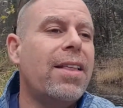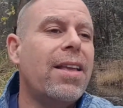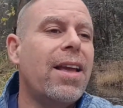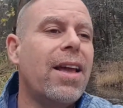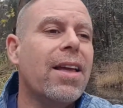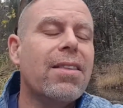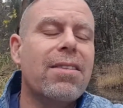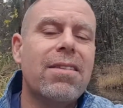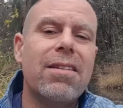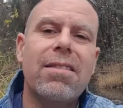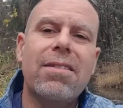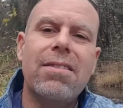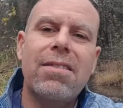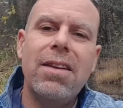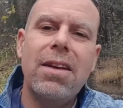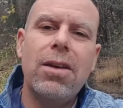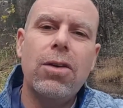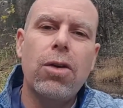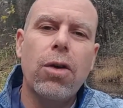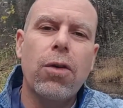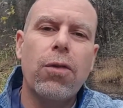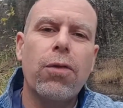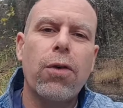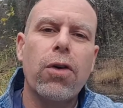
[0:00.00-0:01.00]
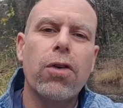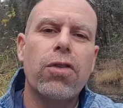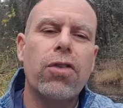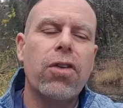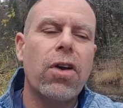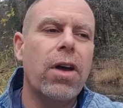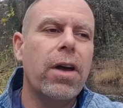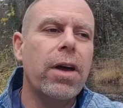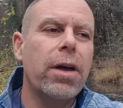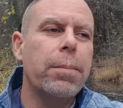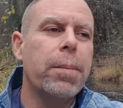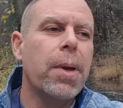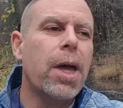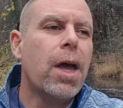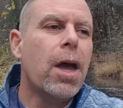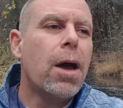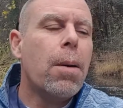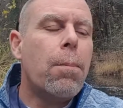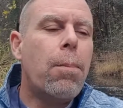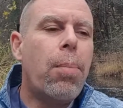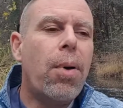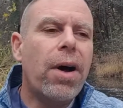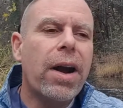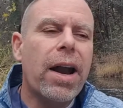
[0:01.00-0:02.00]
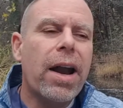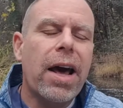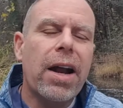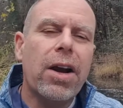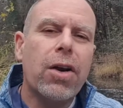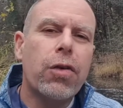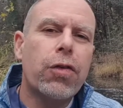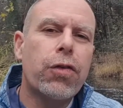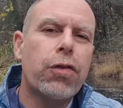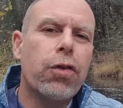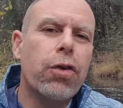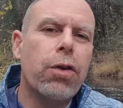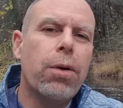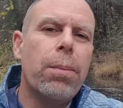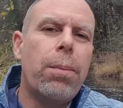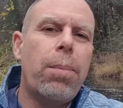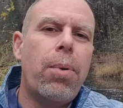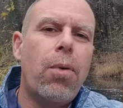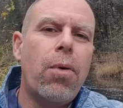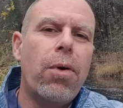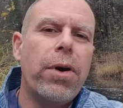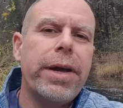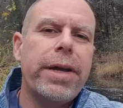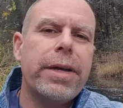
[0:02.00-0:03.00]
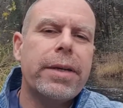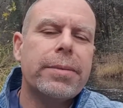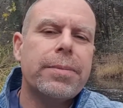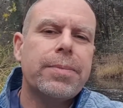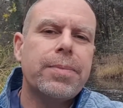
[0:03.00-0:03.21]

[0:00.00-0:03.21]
not succeed your first time. But at a certain point,